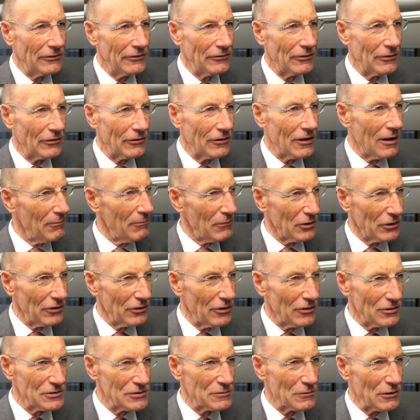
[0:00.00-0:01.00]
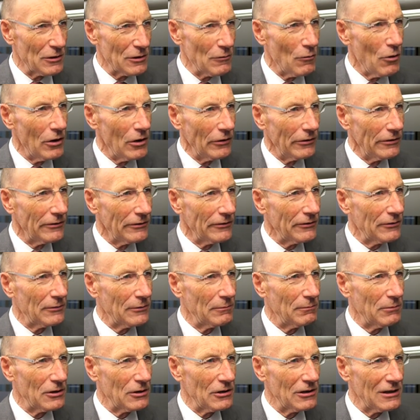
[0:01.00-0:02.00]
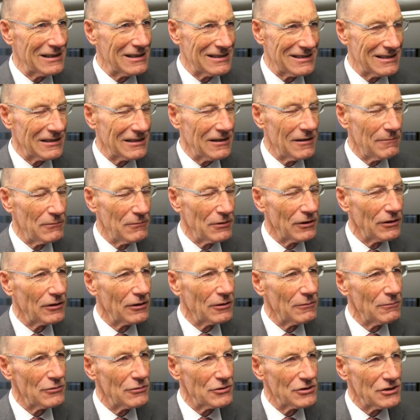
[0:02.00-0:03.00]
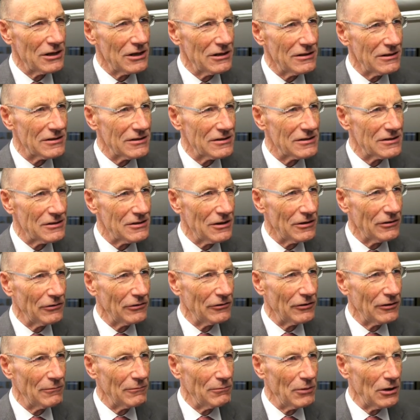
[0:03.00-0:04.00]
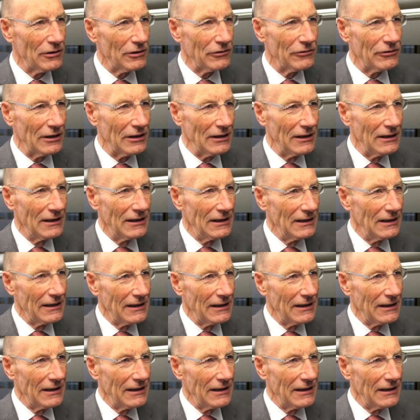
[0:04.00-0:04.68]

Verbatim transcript: So the government knows what it wants, but unless the government can present certainty of policy,